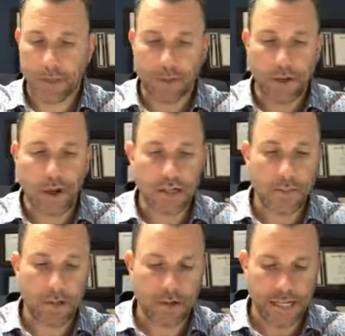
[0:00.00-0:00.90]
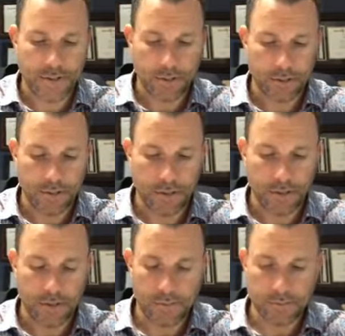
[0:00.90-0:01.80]
We're talking about angels
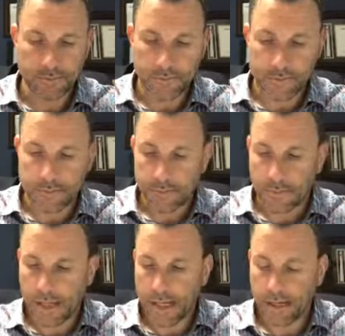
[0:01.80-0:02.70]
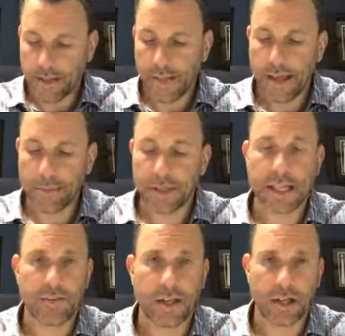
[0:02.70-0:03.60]
here and them
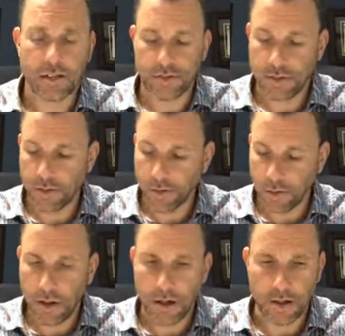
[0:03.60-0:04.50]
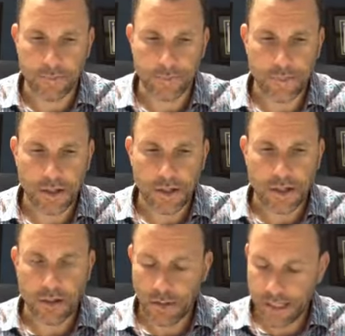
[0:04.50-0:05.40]
giving us the law.
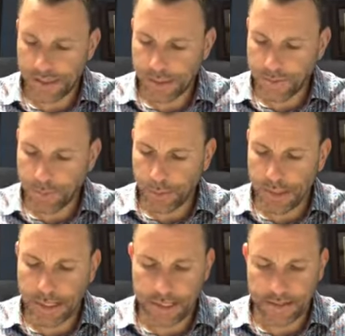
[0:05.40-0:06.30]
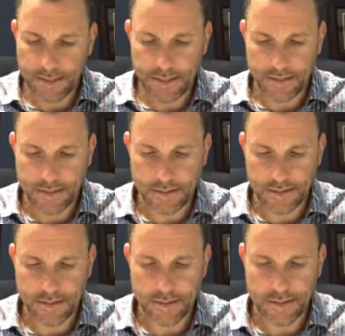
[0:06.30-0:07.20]
Galatians 3:19
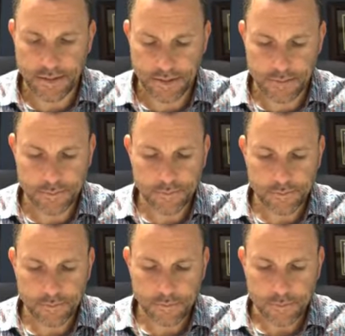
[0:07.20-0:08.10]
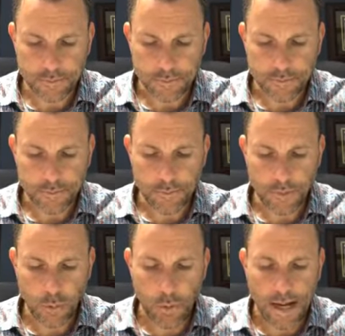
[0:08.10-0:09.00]
says this:
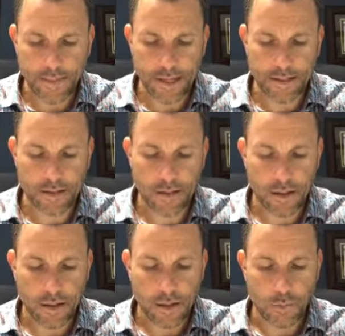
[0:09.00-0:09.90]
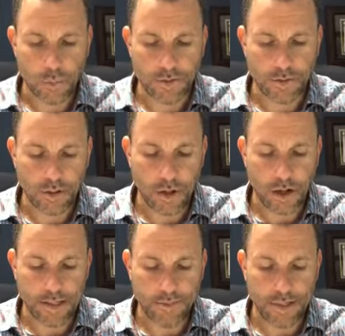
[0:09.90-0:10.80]
"Why then was the
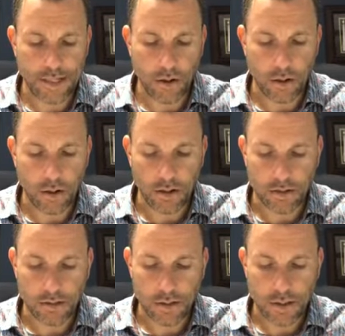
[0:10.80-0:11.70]
law given at all?